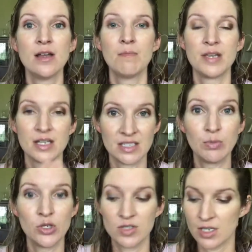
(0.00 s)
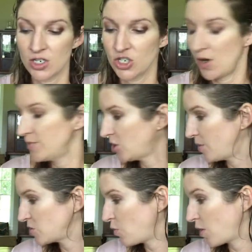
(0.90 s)
because the blue is going to show up so
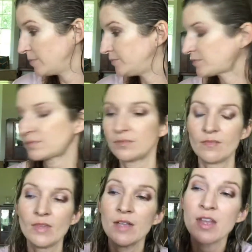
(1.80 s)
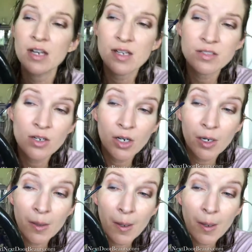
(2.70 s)
much more than it does on her.